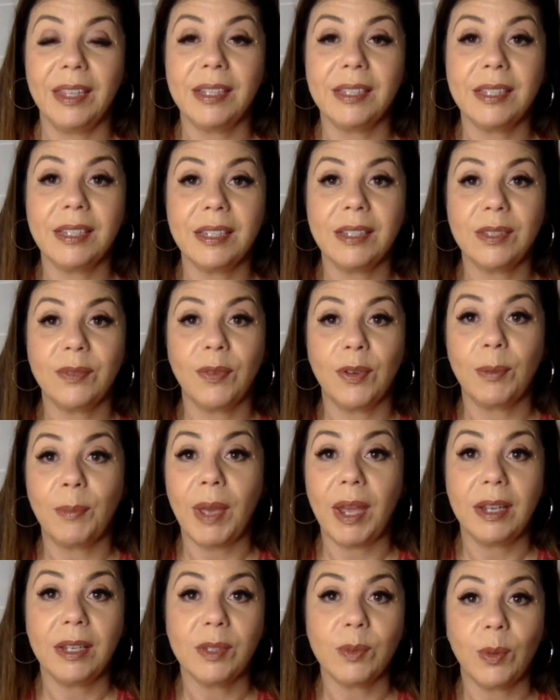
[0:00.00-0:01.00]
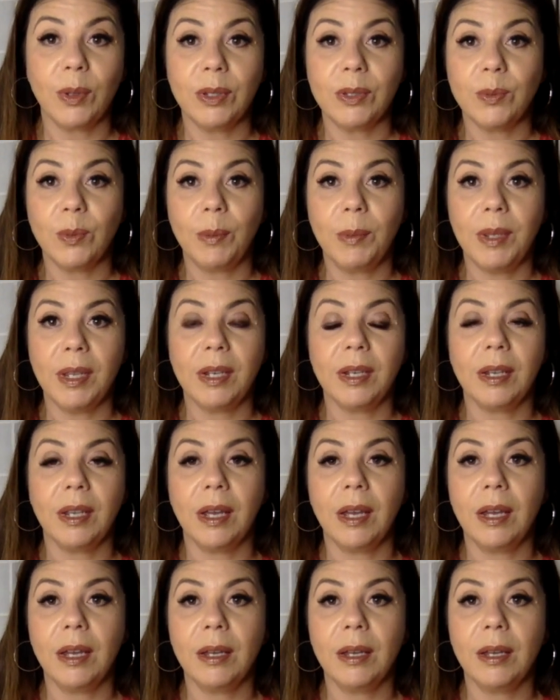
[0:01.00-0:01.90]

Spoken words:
this is for men as well as women.